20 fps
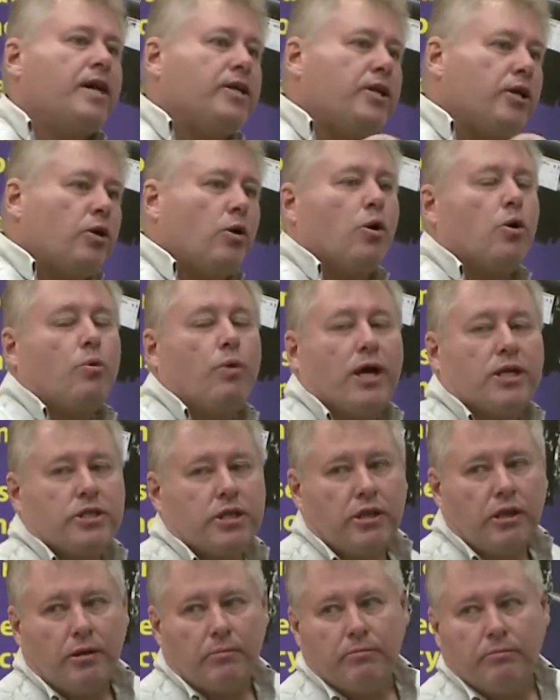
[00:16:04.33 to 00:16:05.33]
you don't question
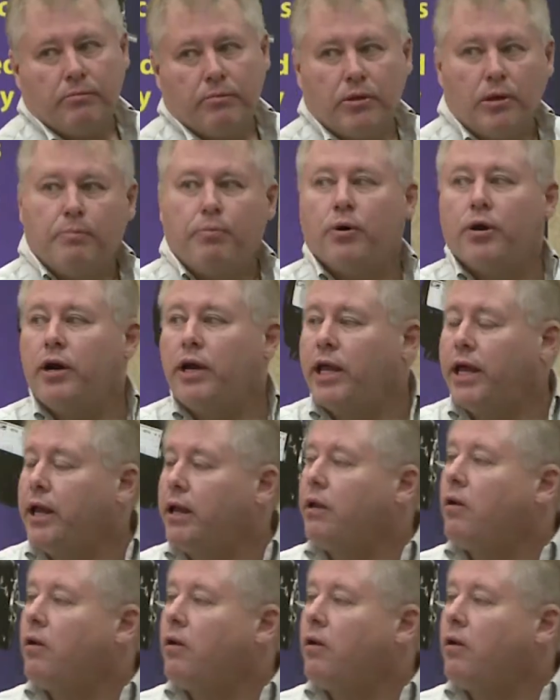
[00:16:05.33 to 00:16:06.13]
them. You put it in.